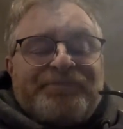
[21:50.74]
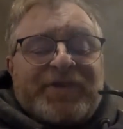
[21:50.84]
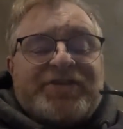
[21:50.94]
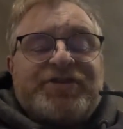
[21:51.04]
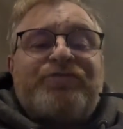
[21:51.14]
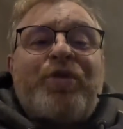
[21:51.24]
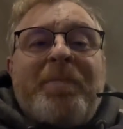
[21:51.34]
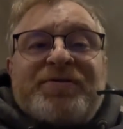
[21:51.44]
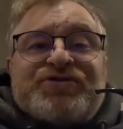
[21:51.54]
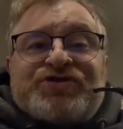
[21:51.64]
It's a
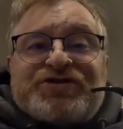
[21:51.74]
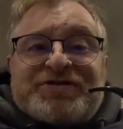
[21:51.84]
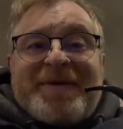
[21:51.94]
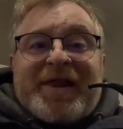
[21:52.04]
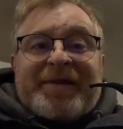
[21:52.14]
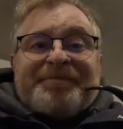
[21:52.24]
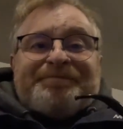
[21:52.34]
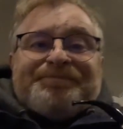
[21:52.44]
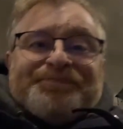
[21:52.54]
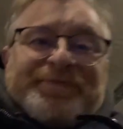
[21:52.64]
robust smell,
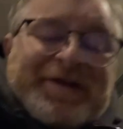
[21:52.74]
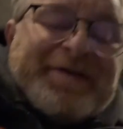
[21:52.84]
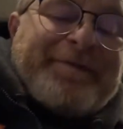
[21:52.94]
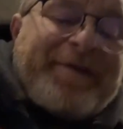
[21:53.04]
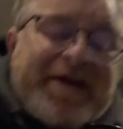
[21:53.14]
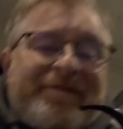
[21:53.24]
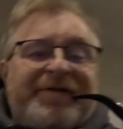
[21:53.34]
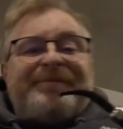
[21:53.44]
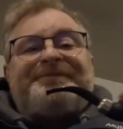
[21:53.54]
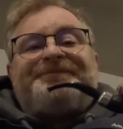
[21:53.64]
a flavour,
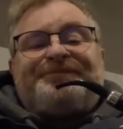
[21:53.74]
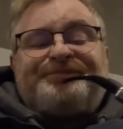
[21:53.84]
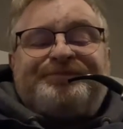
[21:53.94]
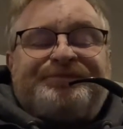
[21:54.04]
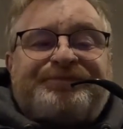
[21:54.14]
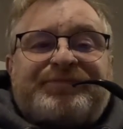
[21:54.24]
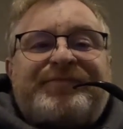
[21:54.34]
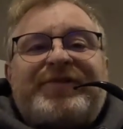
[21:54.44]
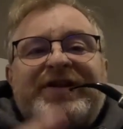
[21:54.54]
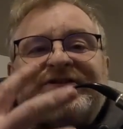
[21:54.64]

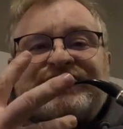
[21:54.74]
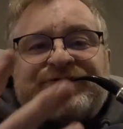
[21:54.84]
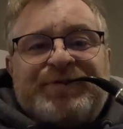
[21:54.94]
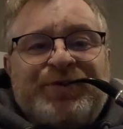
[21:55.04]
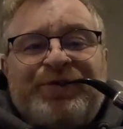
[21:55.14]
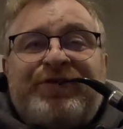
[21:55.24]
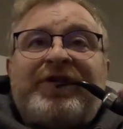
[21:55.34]
it's smooth.